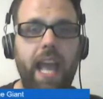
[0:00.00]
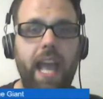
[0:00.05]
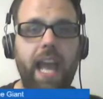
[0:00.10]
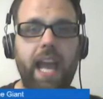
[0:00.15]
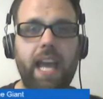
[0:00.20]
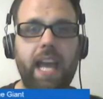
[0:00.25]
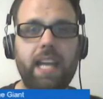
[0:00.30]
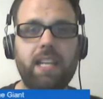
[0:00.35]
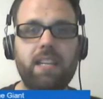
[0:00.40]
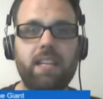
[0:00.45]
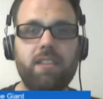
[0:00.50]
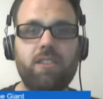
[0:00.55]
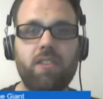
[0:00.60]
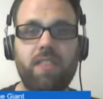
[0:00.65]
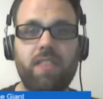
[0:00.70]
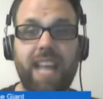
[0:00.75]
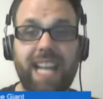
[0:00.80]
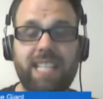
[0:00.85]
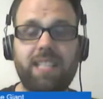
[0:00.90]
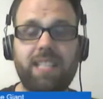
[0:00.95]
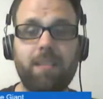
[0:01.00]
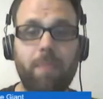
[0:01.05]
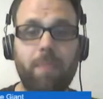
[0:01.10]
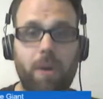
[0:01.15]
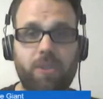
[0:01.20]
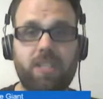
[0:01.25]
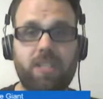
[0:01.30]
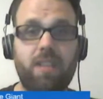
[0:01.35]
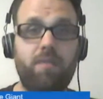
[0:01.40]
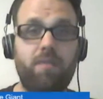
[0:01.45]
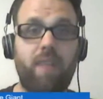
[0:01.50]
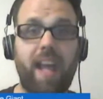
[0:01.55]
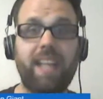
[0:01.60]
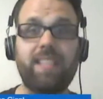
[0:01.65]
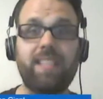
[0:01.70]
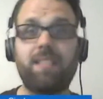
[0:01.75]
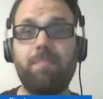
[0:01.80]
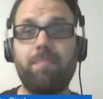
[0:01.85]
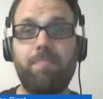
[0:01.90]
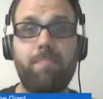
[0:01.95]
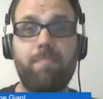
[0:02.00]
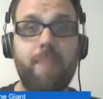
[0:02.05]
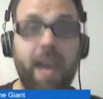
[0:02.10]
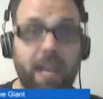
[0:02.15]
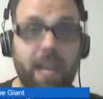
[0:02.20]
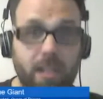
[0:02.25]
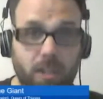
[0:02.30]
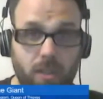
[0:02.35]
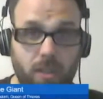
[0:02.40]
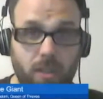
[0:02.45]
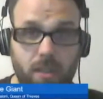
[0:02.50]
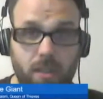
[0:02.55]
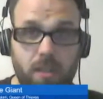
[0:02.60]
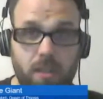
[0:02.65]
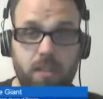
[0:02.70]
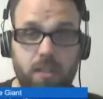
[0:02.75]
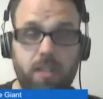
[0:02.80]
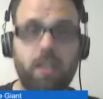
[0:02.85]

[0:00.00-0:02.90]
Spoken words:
And so that's the most advanced medical